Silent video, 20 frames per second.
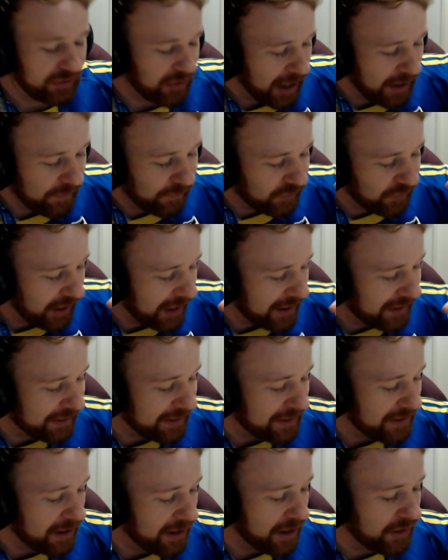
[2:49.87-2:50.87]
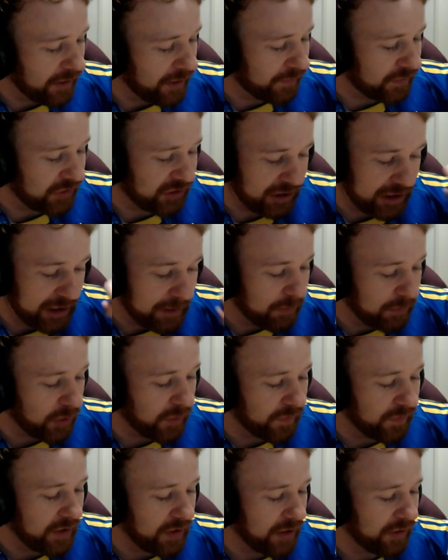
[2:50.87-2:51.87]
I've taken none. I've skimmed
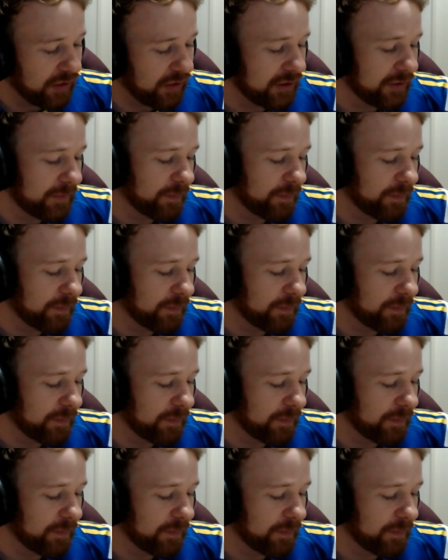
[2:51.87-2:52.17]
off nothing.